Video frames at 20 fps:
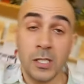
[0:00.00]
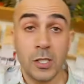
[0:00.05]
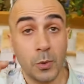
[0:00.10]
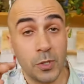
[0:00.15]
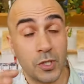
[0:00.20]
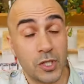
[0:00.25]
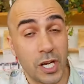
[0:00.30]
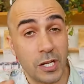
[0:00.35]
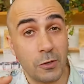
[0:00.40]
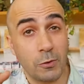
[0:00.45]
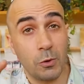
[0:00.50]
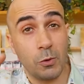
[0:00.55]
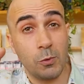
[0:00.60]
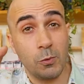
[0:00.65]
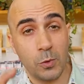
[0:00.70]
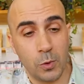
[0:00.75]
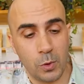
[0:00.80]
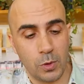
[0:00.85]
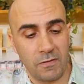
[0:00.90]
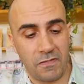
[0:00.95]
So a general
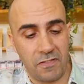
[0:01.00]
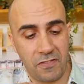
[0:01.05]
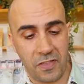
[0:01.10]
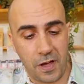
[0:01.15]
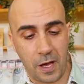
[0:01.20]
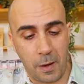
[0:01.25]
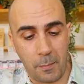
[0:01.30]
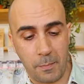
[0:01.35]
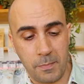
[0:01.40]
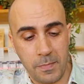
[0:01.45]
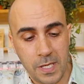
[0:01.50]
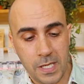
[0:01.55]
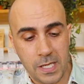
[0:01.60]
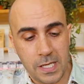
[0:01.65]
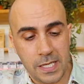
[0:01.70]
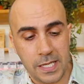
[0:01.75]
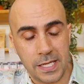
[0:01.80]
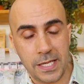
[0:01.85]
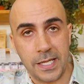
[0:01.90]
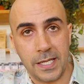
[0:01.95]
rule of thumb
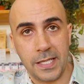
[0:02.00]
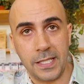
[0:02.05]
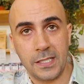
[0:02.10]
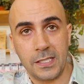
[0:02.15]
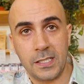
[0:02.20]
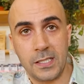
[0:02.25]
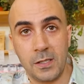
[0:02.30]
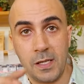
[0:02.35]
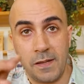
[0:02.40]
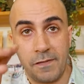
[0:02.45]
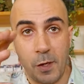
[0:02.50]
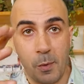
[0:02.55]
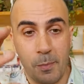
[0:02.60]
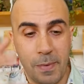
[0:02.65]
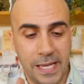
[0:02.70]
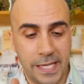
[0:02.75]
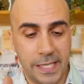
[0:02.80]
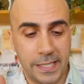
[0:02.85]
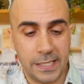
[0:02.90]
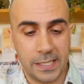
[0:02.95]
is, if you're
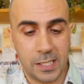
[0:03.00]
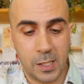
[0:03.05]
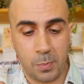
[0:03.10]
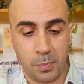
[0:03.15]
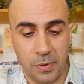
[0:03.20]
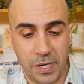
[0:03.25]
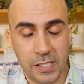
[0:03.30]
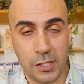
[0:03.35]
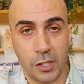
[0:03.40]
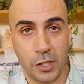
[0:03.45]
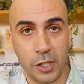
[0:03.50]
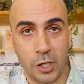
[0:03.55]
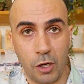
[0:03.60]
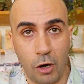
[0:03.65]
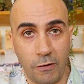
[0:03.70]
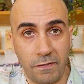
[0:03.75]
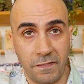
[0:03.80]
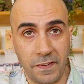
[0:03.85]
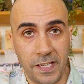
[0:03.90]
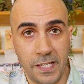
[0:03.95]
making espresso
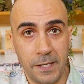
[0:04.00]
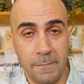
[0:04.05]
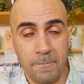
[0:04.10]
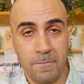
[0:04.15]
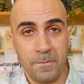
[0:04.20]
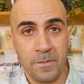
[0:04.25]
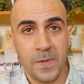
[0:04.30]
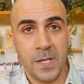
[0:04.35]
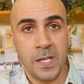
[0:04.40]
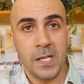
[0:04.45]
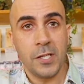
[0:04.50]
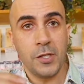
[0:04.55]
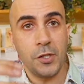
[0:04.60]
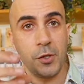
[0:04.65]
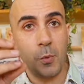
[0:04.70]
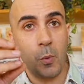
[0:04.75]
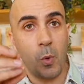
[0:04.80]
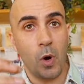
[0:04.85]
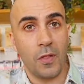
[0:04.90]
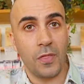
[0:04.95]
coffee,
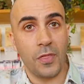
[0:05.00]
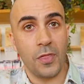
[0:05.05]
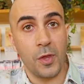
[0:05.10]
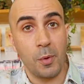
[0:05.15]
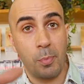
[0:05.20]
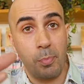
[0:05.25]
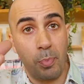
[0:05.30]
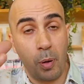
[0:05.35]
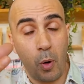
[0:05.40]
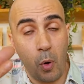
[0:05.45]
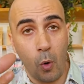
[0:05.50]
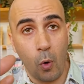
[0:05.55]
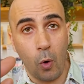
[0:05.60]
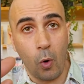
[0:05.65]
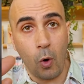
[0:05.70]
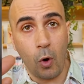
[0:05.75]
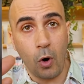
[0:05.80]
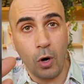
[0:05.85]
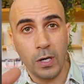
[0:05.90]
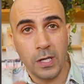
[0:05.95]
you want the
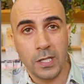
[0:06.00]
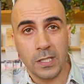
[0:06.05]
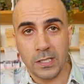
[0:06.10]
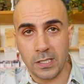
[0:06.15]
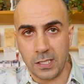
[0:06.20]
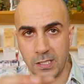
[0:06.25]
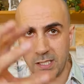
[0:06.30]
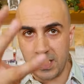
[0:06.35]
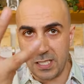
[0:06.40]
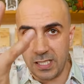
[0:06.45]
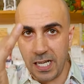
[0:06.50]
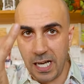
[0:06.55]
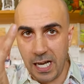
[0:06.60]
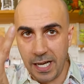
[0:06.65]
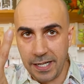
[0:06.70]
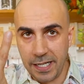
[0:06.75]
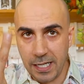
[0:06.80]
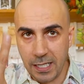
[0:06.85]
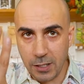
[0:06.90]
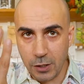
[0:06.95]
pour to
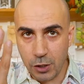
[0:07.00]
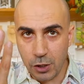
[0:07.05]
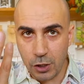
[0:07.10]
start out